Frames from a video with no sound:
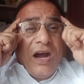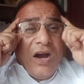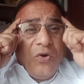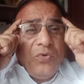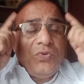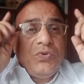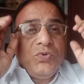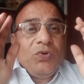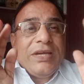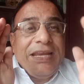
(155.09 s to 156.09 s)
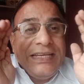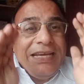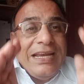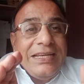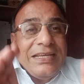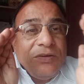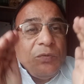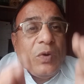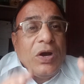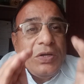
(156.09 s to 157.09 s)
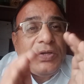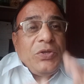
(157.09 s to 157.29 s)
how you can get what